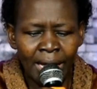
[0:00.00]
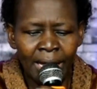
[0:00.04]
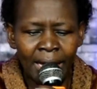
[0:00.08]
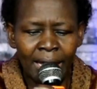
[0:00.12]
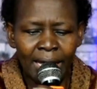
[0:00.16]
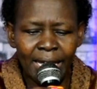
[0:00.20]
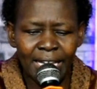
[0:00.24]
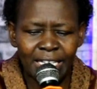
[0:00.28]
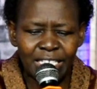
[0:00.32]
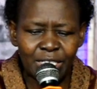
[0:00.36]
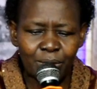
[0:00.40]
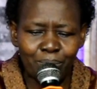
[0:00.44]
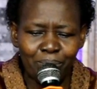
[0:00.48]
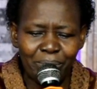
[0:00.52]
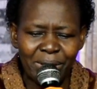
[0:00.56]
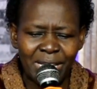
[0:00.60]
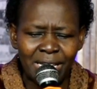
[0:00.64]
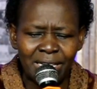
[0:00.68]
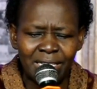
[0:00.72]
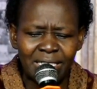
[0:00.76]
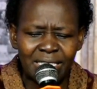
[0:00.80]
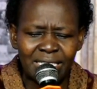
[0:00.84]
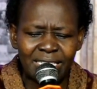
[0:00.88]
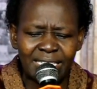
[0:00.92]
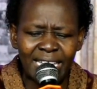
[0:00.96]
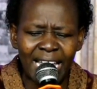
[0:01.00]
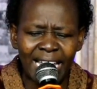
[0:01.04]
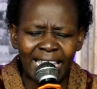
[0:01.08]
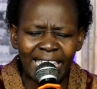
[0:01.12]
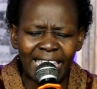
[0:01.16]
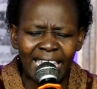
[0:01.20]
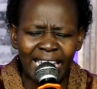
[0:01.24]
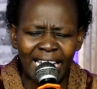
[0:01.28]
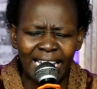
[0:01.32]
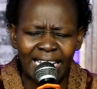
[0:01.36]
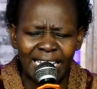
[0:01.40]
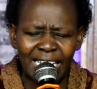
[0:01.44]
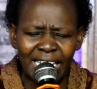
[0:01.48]
it means
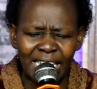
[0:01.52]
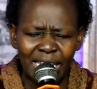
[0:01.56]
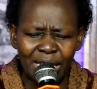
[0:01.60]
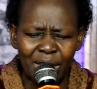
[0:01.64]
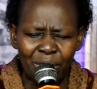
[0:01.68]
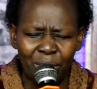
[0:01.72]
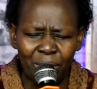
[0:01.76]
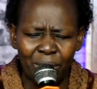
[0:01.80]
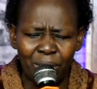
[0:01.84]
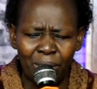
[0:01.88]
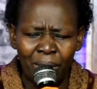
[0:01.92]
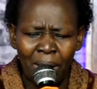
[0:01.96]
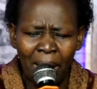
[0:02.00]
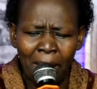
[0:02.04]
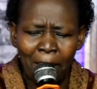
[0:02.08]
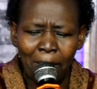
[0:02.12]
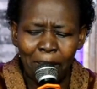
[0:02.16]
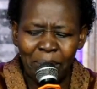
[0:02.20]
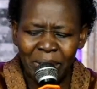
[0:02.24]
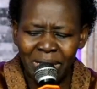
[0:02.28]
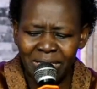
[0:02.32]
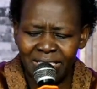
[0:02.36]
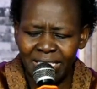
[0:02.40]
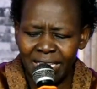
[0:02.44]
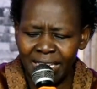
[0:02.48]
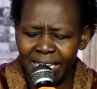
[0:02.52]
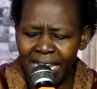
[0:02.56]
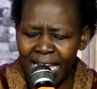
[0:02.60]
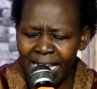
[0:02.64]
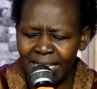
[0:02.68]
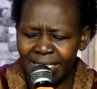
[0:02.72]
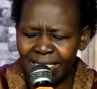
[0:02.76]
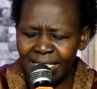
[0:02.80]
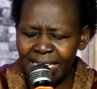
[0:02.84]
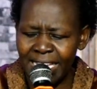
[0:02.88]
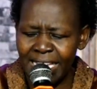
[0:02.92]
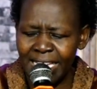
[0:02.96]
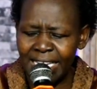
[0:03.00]
taking new
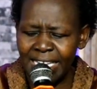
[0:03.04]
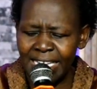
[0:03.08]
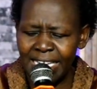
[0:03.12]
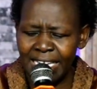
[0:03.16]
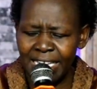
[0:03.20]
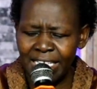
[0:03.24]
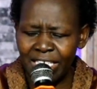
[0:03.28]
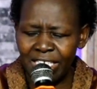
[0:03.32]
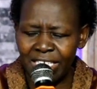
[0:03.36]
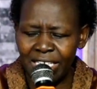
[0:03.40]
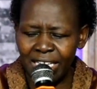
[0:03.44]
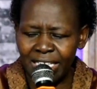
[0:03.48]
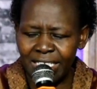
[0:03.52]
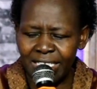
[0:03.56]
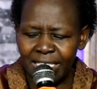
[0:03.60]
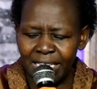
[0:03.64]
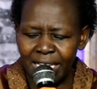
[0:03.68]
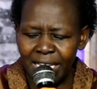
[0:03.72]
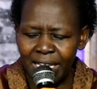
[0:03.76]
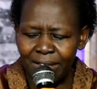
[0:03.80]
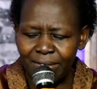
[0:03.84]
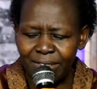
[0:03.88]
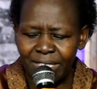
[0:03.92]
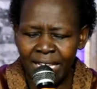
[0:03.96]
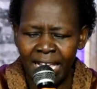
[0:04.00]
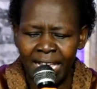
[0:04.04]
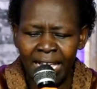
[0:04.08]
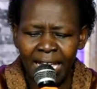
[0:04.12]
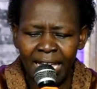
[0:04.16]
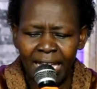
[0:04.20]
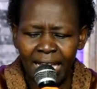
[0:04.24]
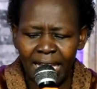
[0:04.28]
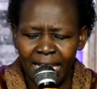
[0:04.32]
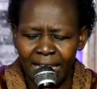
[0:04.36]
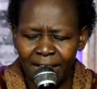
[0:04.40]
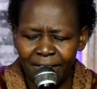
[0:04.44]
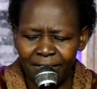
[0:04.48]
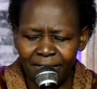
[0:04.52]
business initiatives
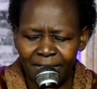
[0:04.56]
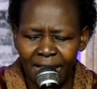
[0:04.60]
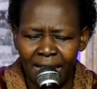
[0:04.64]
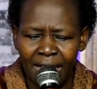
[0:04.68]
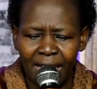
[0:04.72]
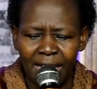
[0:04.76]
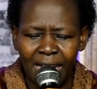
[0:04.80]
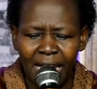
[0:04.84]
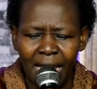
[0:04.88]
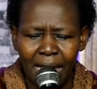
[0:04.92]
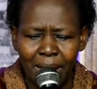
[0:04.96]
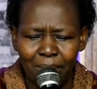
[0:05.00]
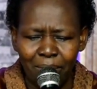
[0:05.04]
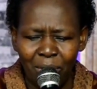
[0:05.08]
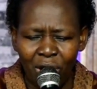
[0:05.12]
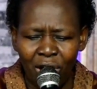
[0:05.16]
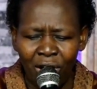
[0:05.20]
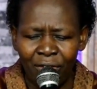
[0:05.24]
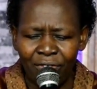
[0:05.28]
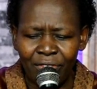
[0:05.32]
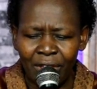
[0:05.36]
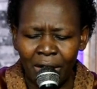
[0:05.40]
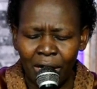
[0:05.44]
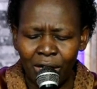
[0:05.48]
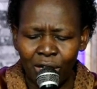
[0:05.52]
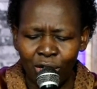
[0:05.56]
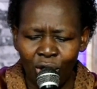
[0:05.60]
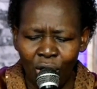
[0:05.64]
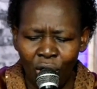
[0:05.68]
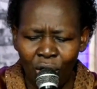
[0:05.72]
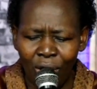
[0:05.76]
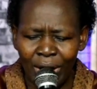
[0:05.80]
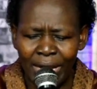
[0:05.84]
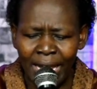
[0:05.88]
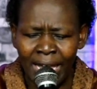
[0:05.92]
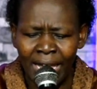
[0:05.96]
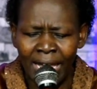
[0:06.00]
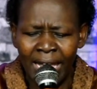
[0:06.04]
in the name of the
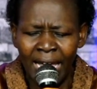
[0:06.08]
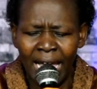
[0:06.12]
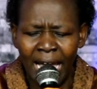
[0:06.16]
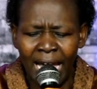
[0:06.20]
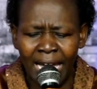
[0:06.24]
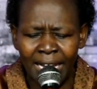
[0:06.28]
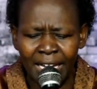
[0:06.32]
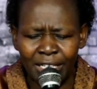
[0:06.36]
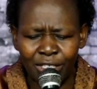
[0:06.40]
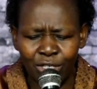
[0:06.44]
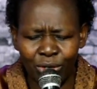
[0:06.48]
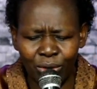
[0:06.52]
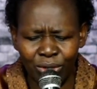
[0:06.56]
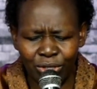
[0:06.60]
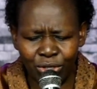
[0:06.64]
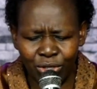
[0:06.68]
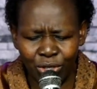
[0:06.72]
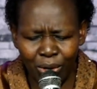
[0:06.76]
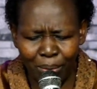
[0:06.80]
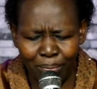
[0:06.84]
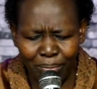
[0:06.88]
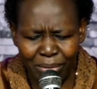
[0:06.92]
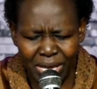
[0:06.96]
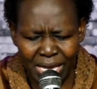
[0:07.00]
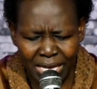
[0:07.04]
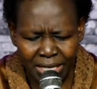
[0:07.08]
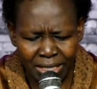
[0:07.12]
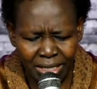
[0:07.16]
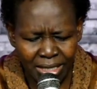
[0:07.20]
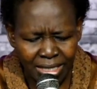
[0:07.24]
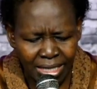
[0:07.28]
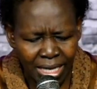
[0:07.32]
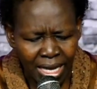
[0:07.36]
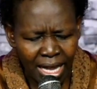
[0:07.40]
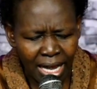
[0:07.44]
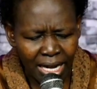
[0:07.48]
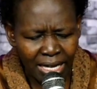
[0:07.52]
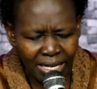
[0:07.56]
Lord. And it also
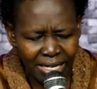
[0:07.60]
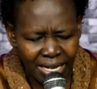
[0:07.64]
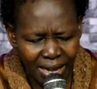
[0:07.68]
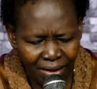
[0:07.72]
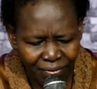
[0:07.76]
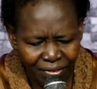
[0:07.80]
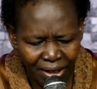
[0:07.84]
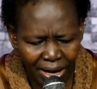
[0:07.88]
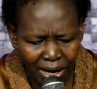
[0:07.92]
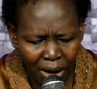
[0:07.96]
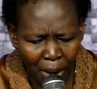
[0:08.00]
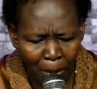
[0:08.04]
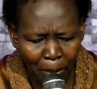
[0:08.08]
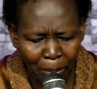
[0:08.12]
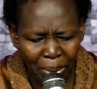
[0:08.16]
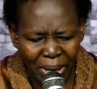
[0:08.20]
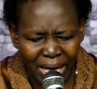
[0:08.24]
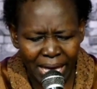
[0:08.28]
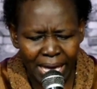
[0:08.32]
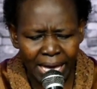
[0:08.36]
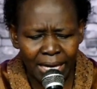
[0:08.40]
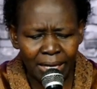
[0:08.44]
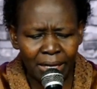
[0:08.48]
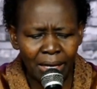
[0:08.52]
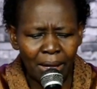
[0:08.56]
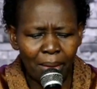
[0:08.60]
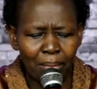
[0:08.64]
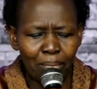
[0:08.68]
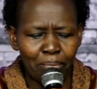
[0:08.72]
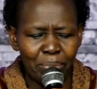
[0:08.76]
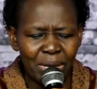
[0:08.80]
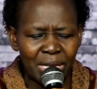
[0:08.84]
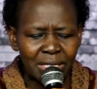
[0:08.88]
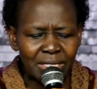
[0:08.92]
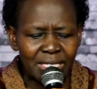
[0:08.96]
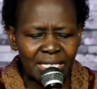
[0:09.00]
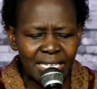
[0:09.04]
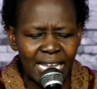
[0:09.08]
means developing
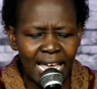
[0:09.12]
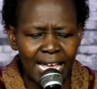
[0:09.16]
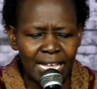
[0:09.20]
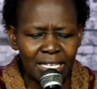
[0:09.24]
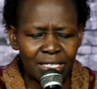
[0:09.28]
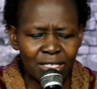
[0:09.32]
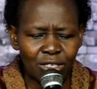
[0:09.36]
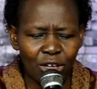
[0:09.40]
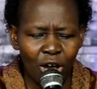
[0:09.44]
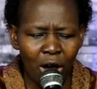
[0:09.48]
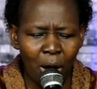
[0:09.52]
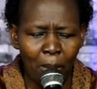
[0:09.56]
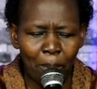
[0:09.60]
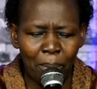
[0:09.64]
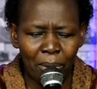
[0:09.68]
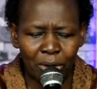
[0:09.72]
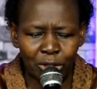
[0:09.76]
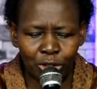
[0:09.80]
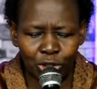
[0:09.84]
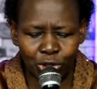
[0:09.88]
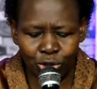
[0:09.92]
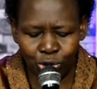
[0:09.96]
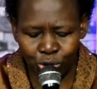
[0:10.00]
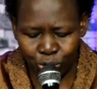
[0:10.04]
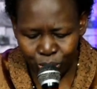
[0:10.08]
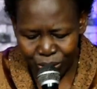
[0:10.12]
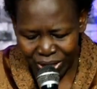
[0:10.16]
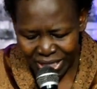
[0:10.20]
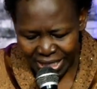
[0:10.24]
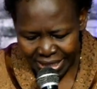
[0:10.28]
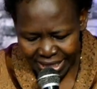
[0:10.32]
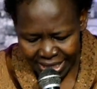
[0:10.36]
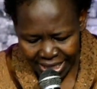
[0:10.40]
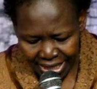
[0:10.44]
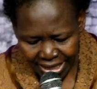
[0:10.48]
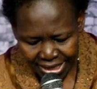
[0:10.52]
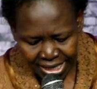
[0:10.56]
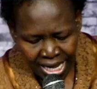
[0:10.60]
business
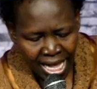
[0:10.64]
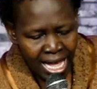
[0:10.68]
opportunities.